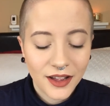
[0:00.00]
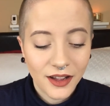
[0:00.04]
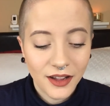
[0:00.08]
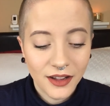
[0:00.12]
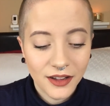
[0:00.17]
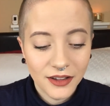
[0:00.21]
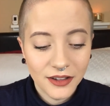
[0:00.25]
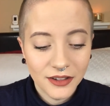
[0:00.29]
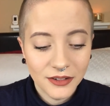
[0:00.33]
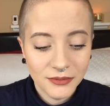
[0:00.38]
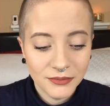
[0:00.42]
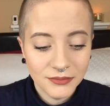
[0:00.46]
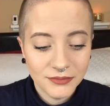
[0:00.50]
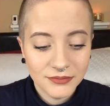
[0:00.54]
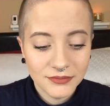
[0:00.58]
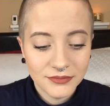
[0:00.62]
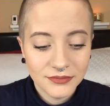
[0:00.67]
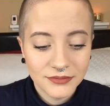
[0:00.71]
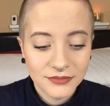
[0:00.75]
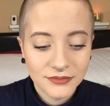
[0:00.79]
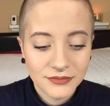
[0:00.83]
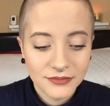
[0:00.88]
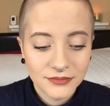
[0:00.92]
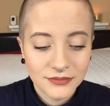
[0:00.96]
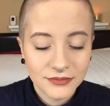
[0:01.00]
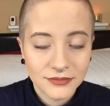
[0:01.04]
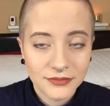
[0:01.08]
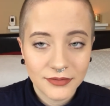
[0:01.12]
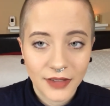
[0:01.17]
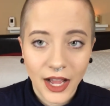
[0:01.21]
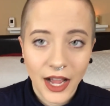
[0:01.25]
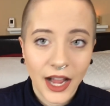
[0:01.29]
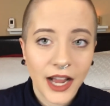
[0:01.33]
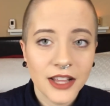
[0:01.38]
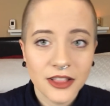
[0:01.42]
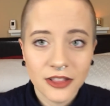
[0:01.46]

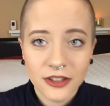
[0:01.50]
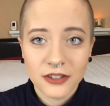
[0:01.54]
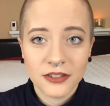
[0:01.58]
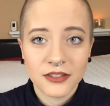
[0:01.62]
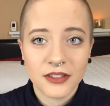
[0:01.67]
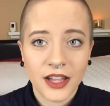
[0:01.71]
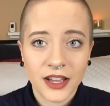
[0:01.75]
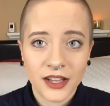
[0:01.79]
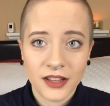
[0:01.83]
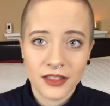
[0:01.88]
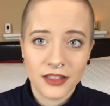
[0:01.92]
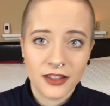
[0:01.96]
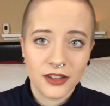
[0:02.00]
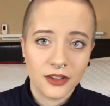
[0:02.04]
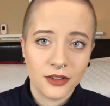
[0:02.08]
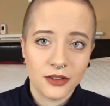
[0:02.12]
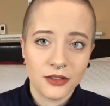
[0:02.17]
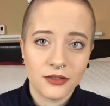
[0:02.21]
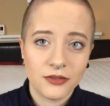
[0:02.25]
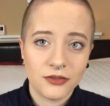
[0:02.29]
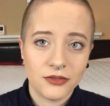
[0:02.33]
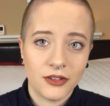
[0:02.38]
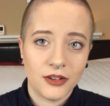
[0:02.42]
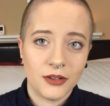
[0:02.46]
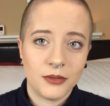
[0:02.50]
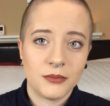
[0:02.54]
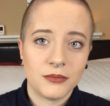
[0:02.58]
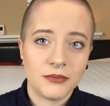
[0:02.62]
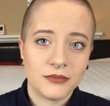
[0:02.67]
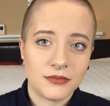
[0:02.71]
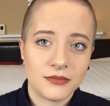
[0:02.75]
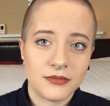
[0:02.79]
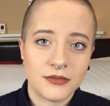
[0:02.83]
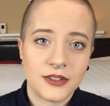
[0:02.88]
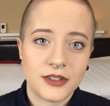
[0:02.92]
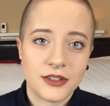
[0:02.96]
I look like the dude
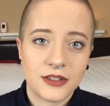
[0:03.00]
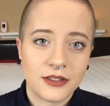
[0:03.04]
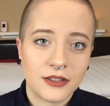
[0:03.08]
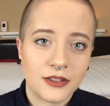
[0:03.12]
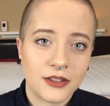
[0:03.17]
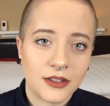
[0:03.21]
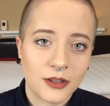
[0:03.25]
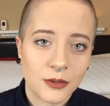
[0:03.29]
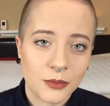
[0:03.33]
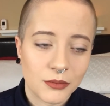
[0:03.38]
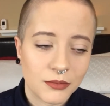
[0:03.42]
from the